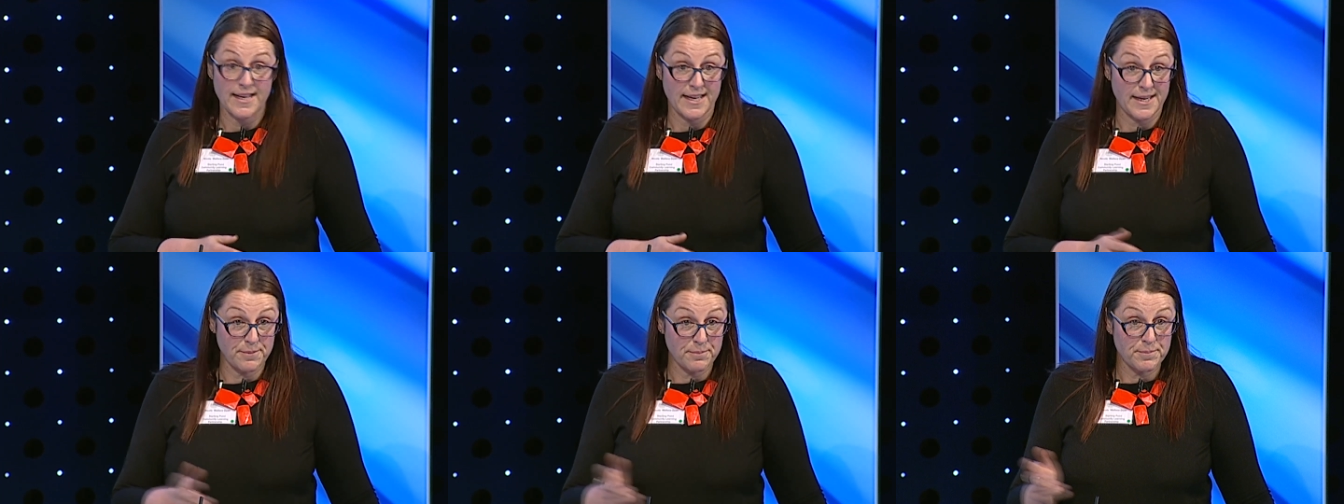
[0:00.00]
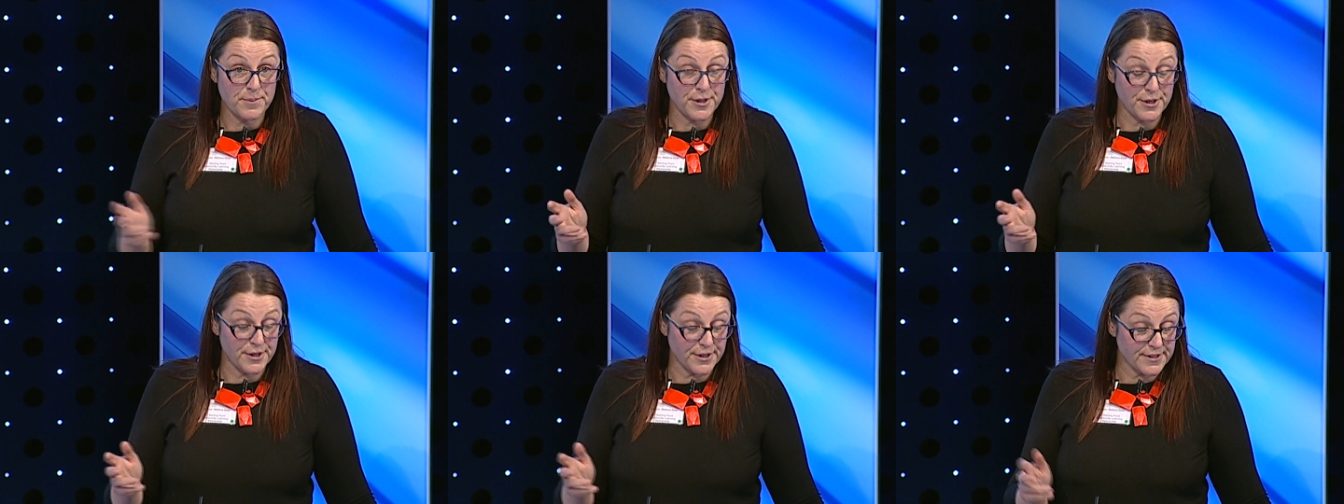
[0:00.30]

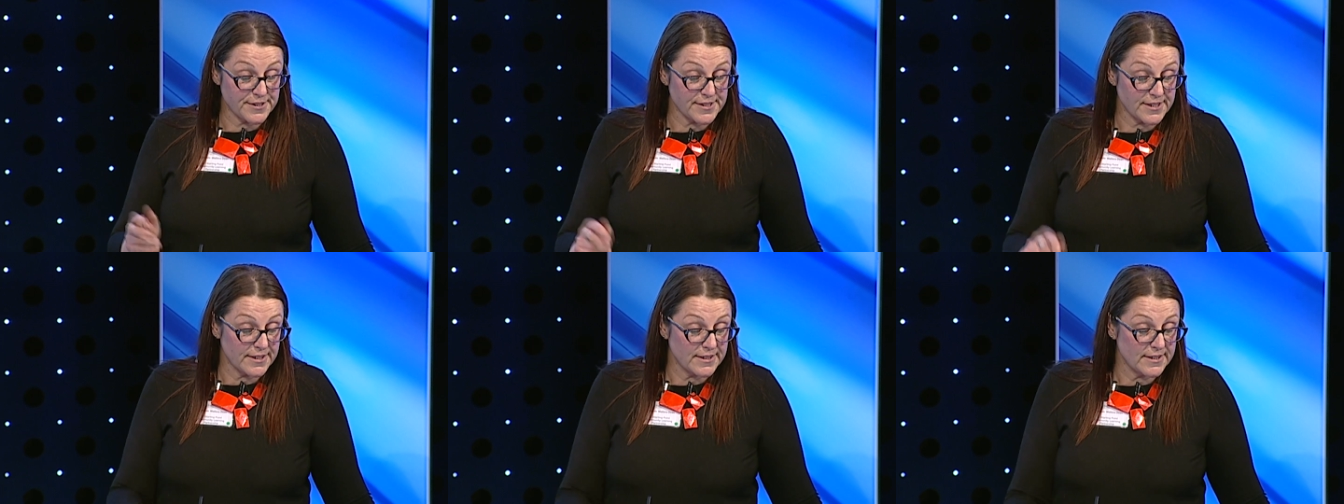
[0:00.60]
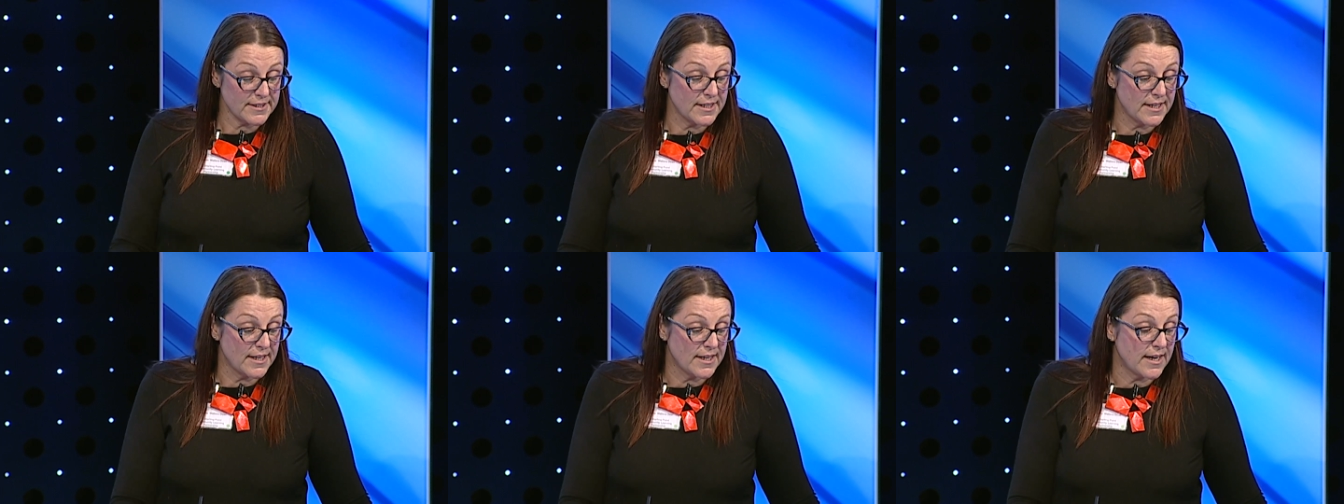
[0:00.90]
in
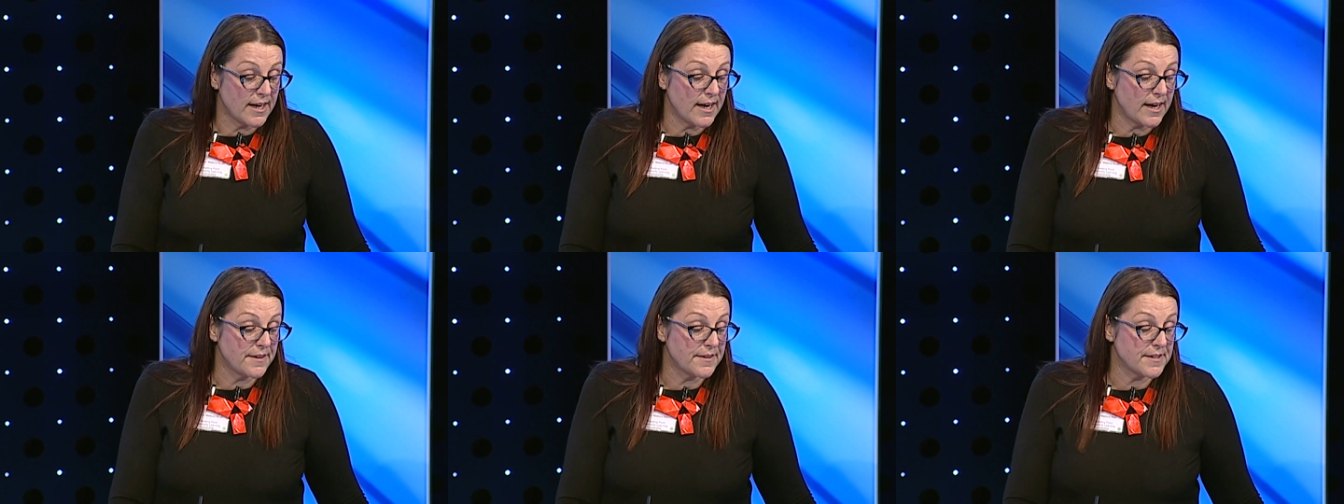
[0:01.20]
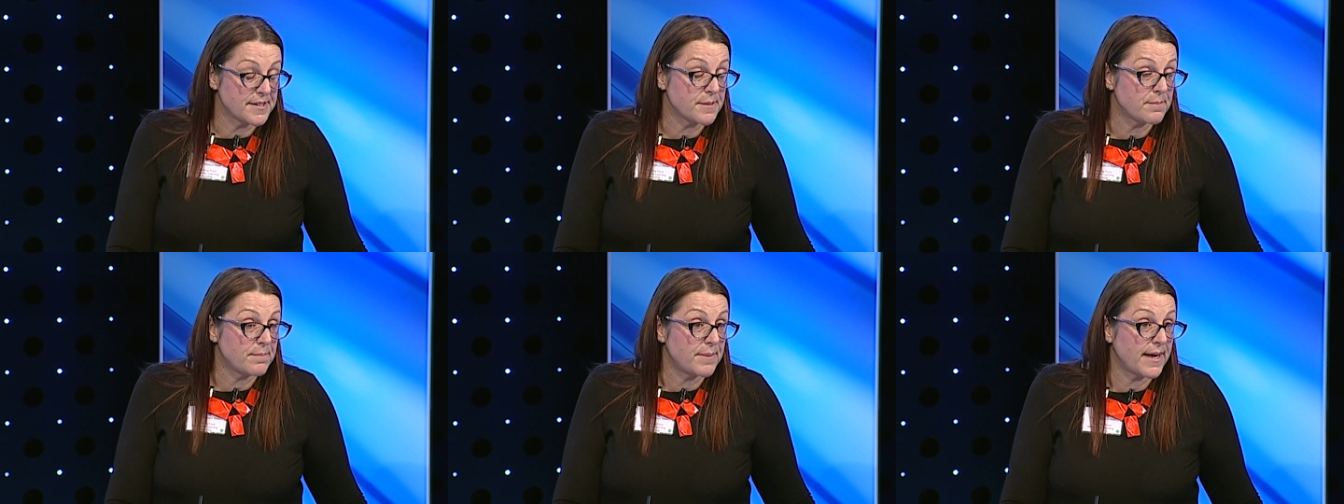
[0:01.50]
person, and
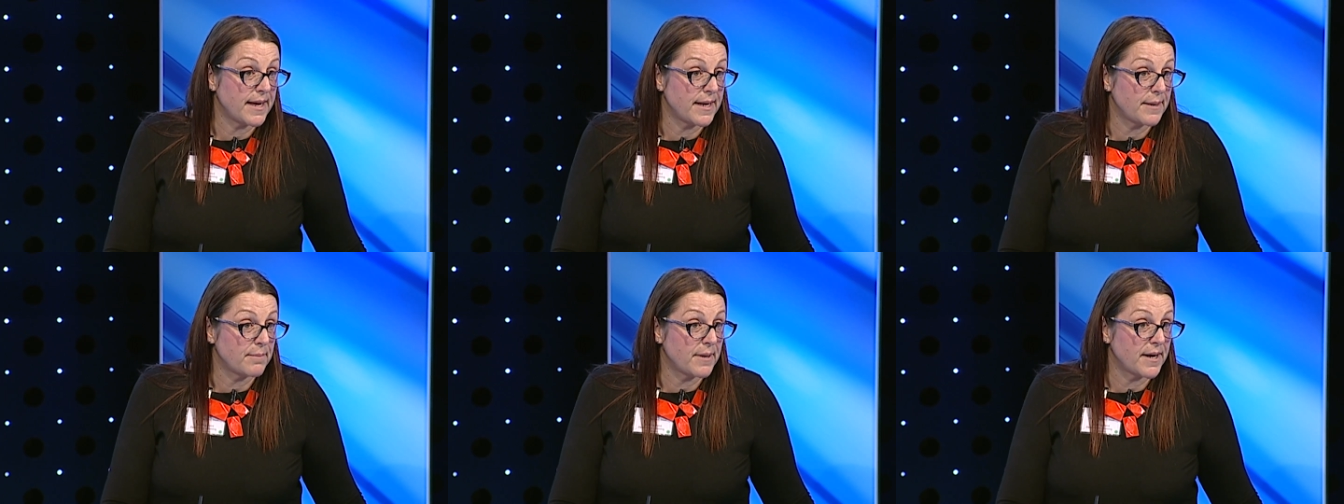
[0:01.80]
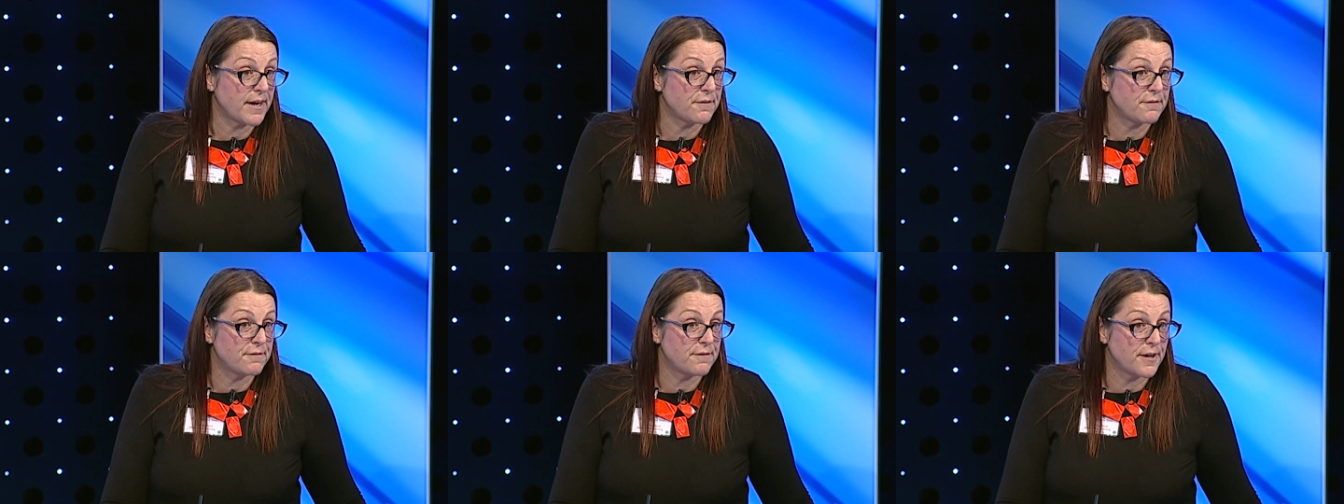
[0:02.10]
there's a pay
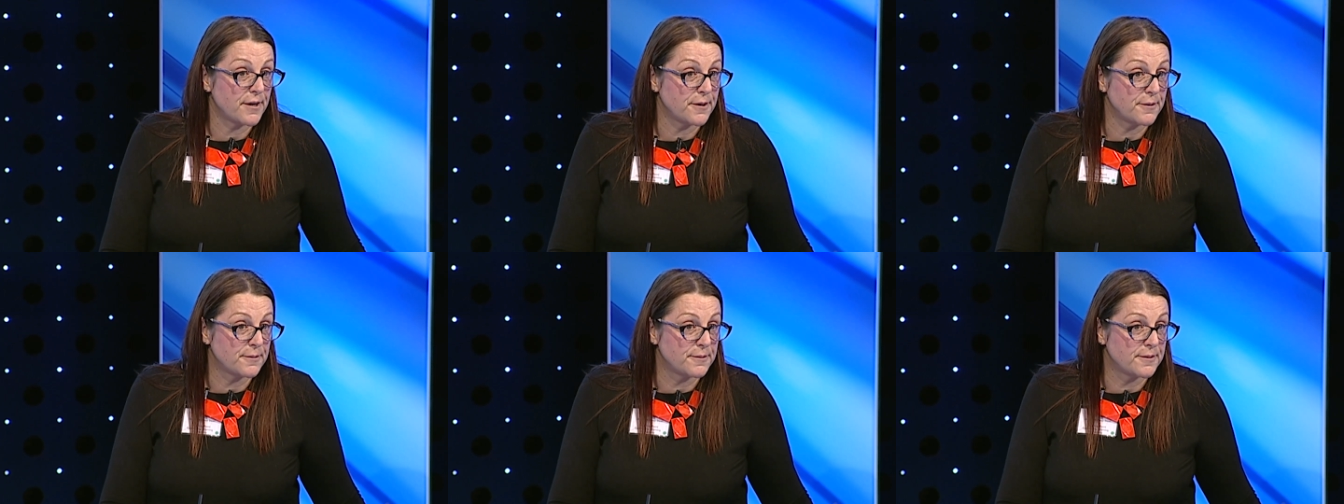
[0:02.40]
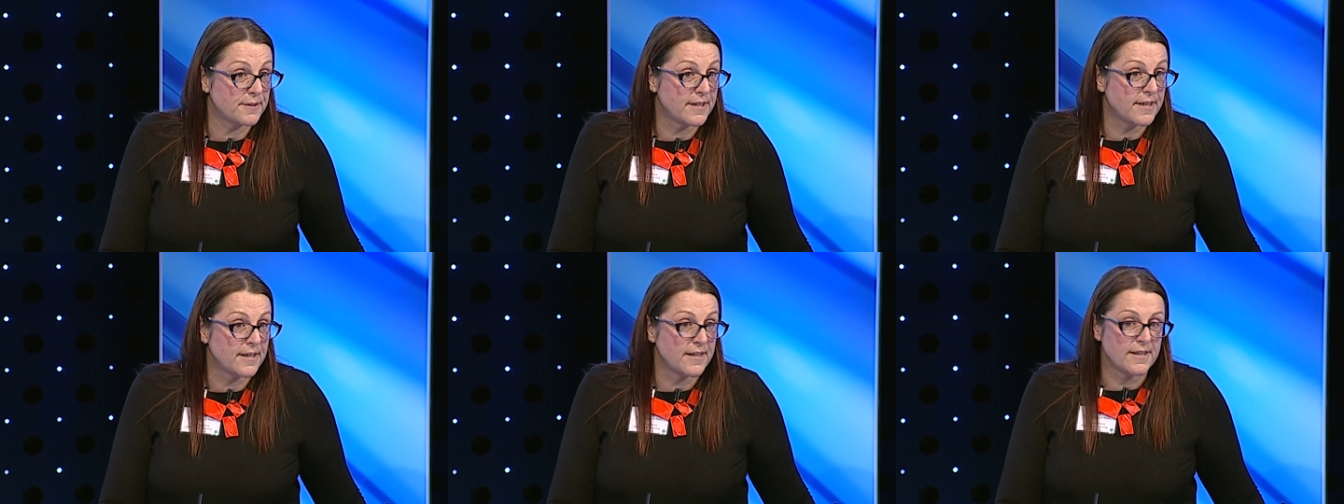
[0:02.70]
by
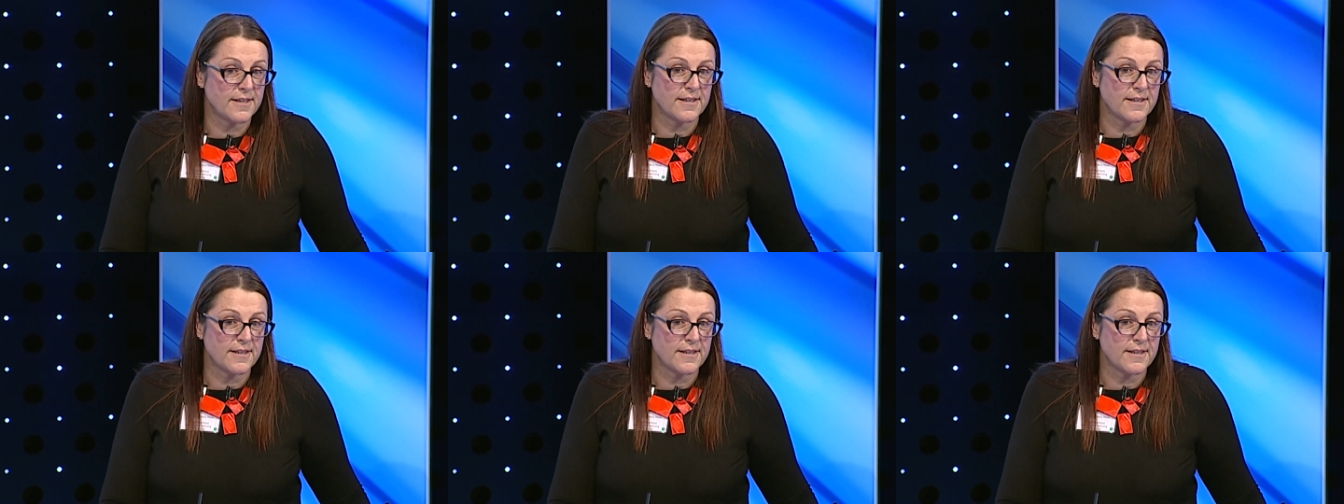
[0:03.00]
phone.